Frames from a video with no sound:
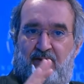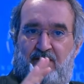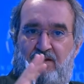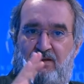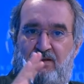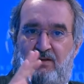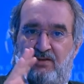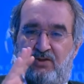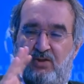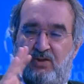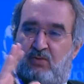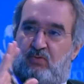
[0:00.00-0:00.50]

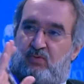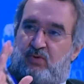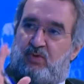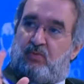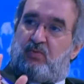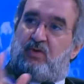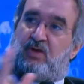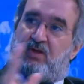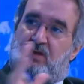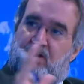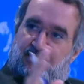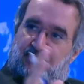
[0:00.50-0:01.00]
so we
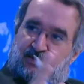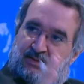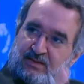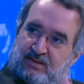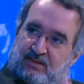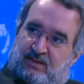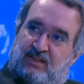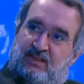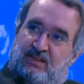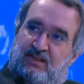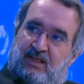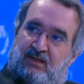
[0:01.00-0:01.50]
will
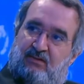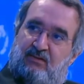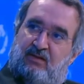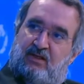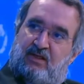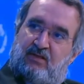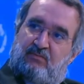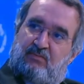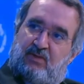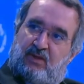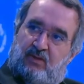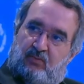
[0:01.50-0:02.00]
still Saudi
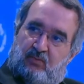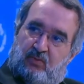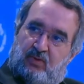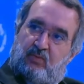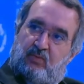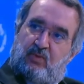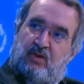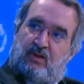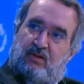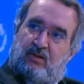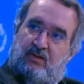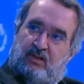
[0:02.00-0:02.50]
Arabia, we
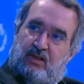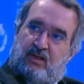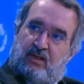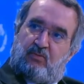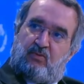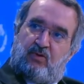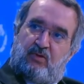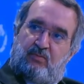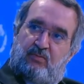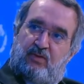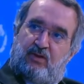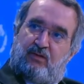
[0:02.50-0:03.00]
will, they will
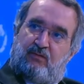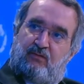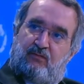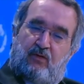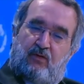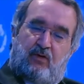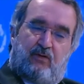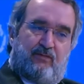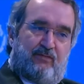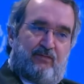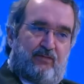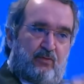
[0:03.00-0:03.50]
be
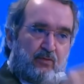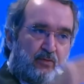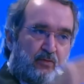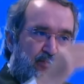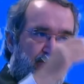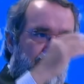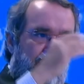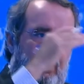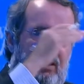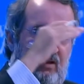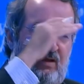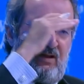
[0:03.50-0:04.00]
involved through
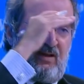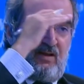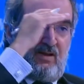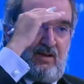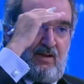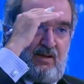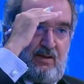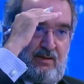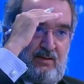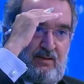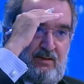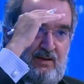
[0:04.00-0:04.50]
the
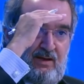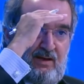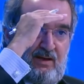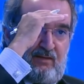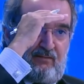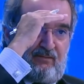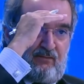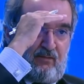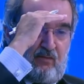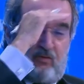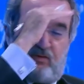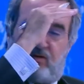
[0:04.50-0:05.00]
uh,
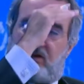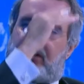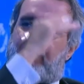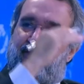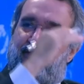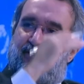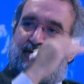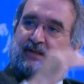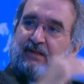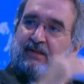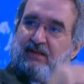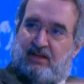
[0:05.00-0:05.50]
four
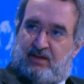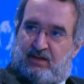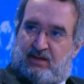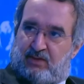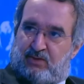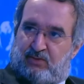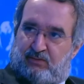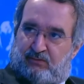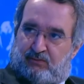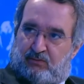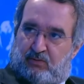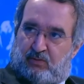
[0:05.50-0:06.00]
different layers,
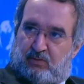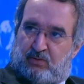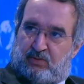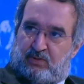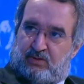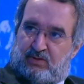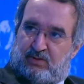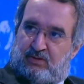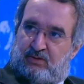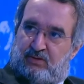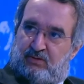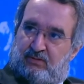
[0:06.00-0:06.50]
of course,
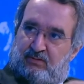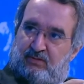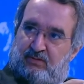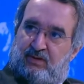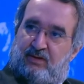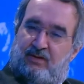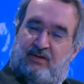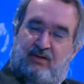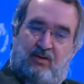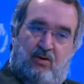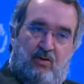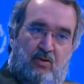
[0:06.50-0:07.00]
you know, their
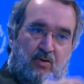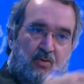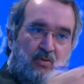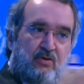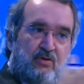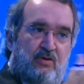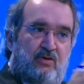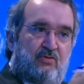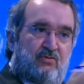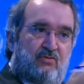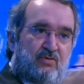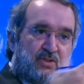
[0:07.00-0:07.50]
uh, own
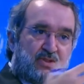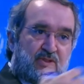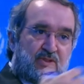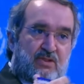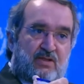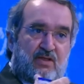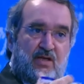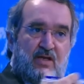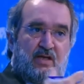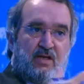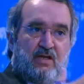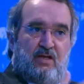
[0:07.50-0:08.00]
interest,
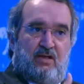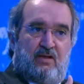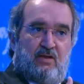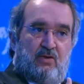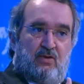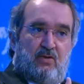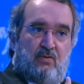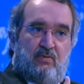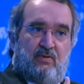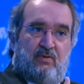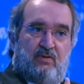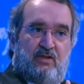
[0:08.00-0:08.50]
you know,
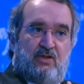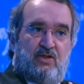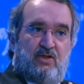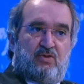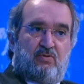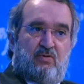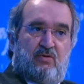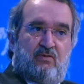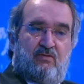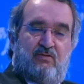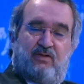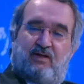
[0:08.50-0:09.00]
with each one
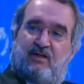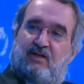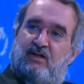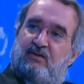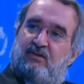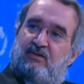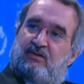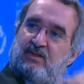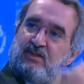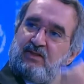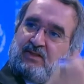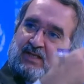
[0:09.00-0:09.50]
of the
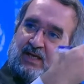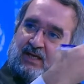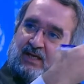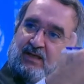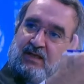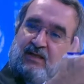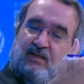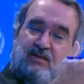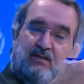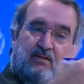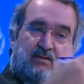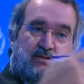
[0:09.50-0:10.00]
countries.
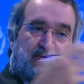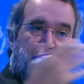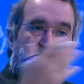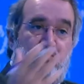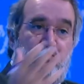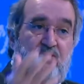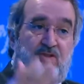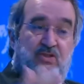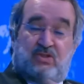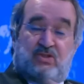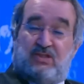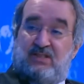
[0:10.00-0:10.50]
Second, through the
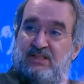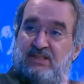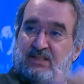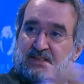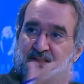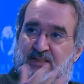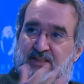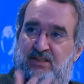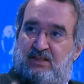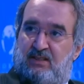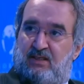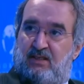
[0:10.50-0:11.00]

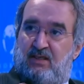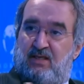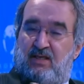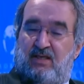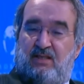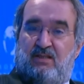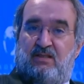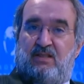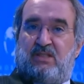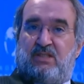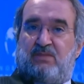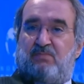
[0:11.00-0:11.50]
GCC,
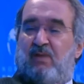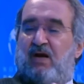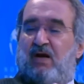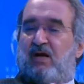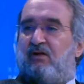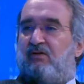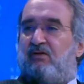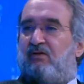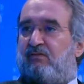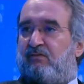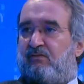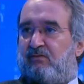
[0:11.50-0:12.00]
despite
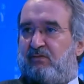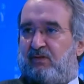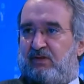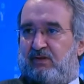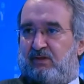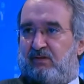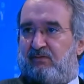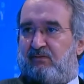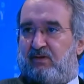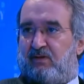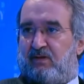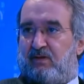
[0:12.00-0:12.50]
of
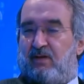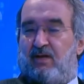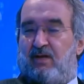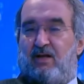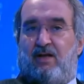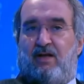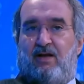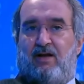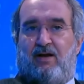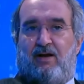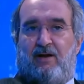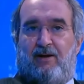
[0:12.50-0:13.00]
whatever
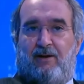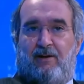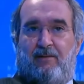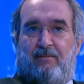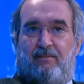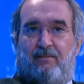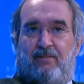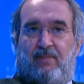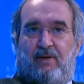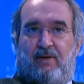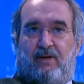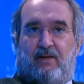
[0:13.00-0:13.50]
uh,
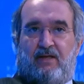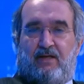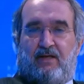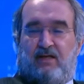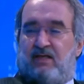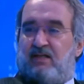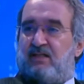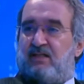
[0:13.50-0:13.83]
uh, current